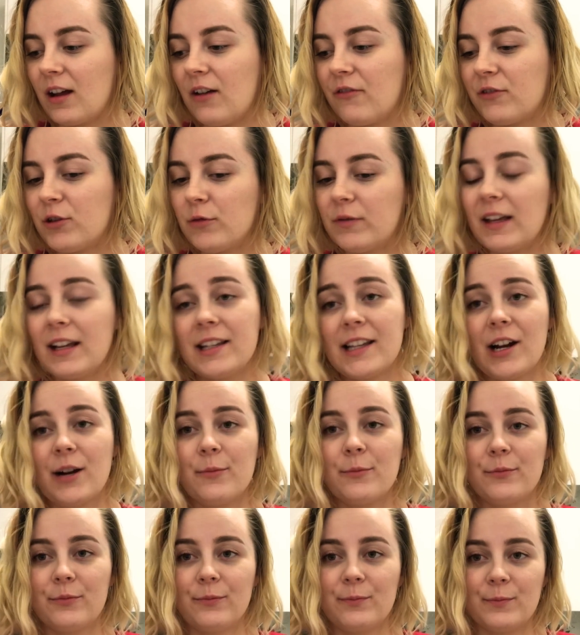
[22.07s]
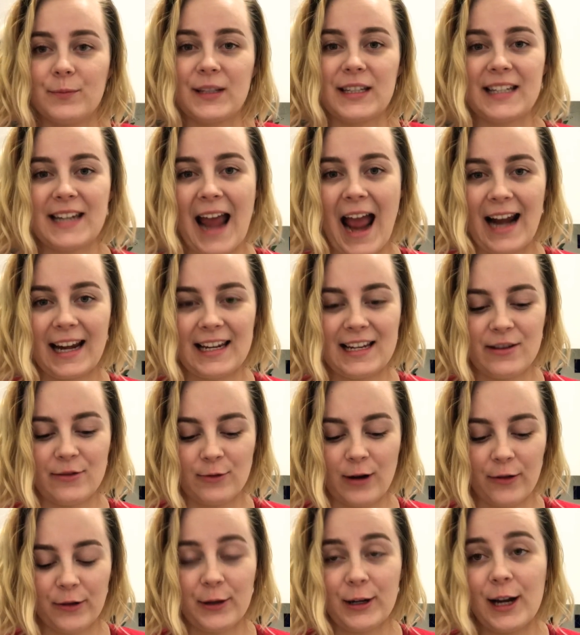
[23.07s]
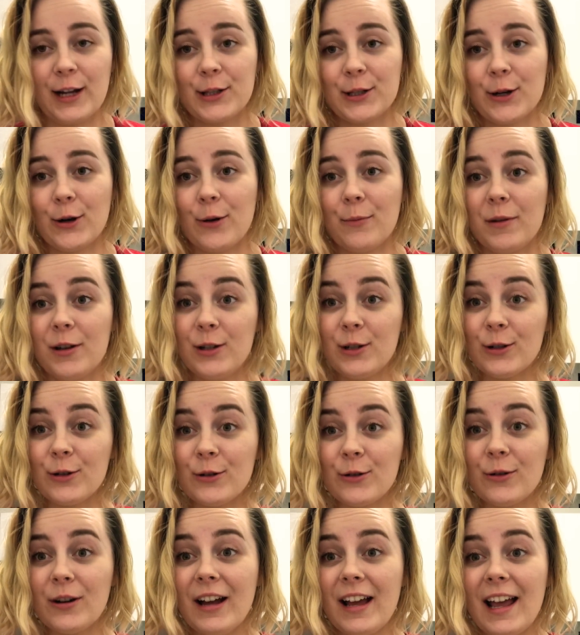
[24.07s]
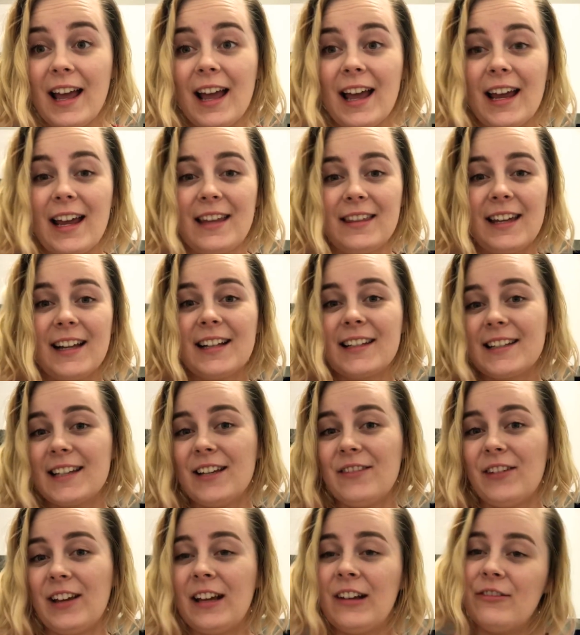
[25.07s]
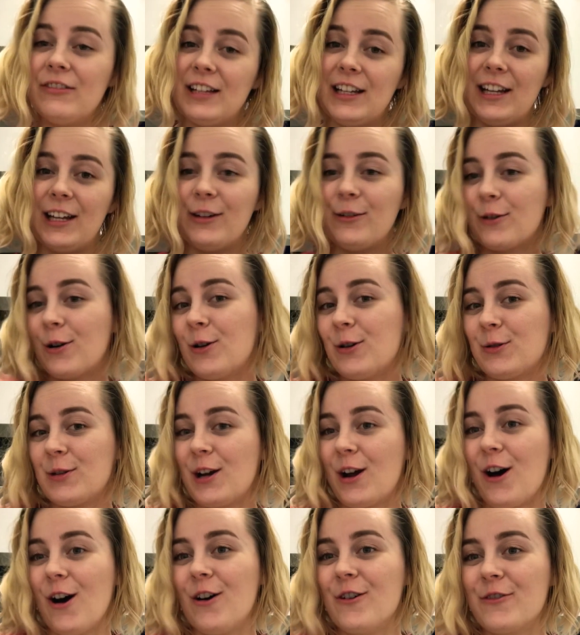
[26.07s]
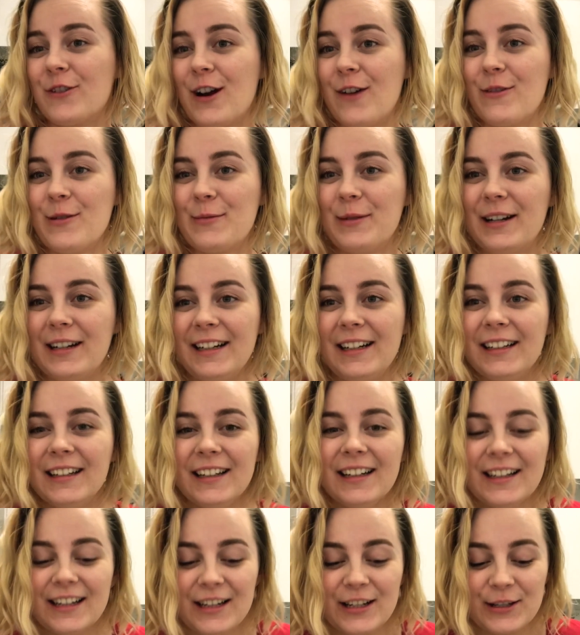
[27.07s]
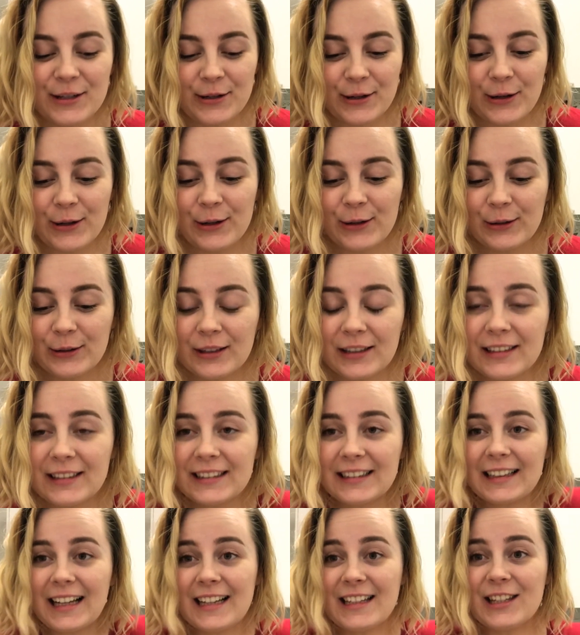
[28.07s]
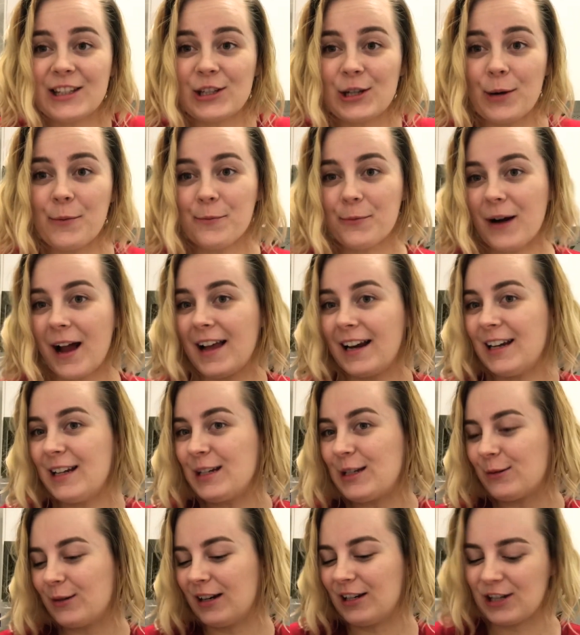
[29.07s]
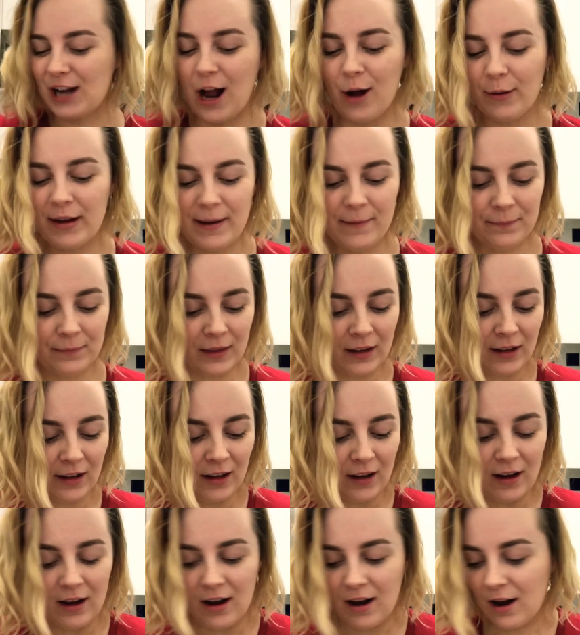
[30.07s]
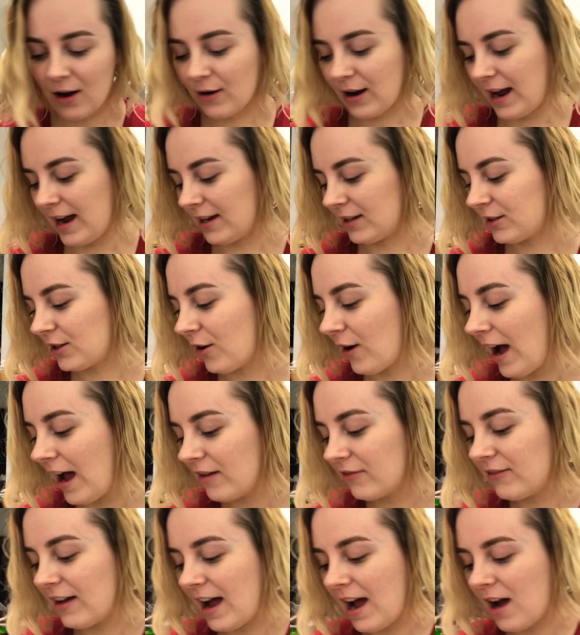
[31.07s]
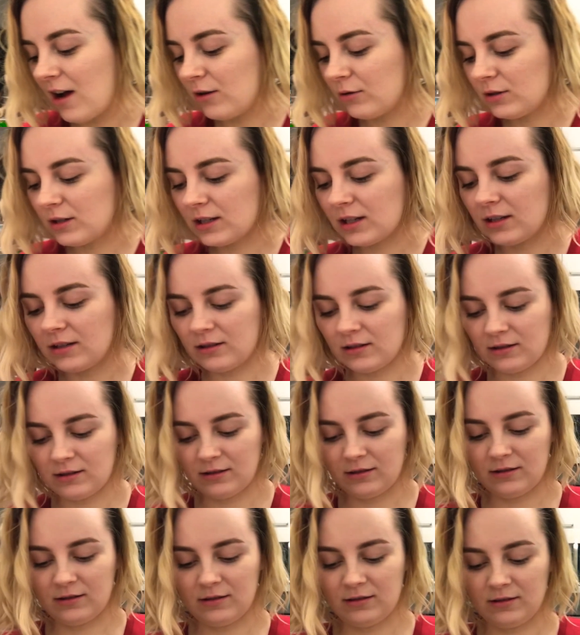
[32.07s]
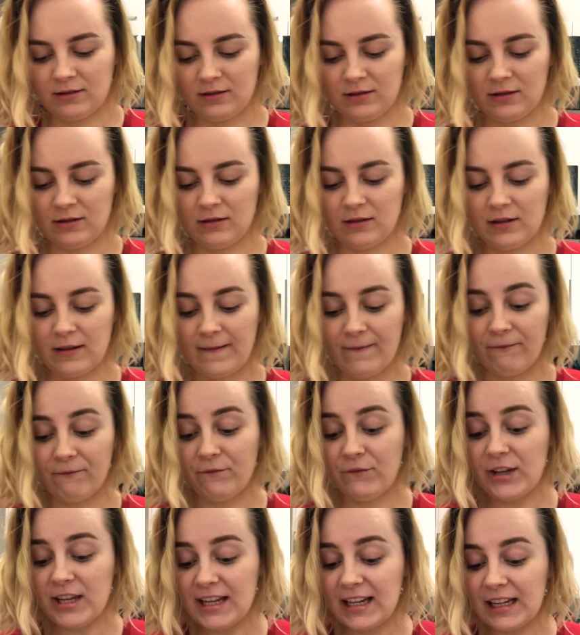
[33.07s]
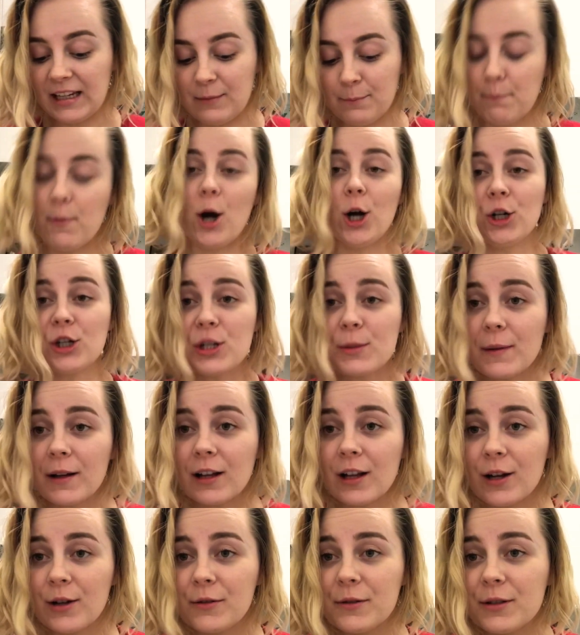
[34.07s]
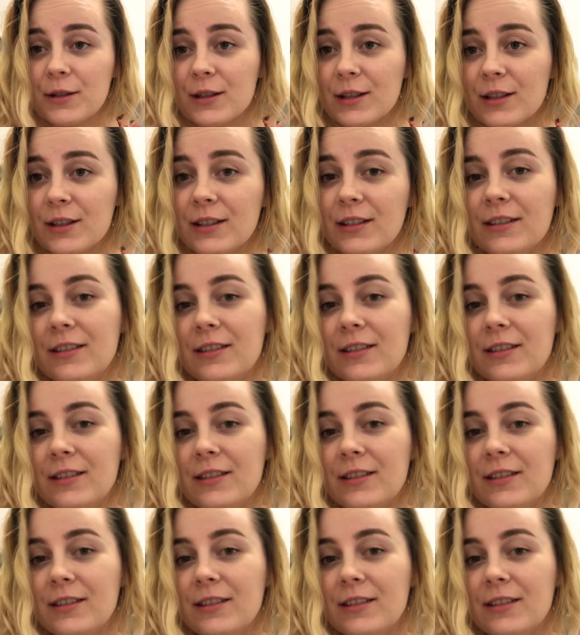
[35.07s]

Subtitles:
a few things that are snacky throughout the day. So I'm gonna do a Thanksgiving vegan grocery haul for everybody. So let's jump right into it, shall we? Okay, so I found vegan marshmallows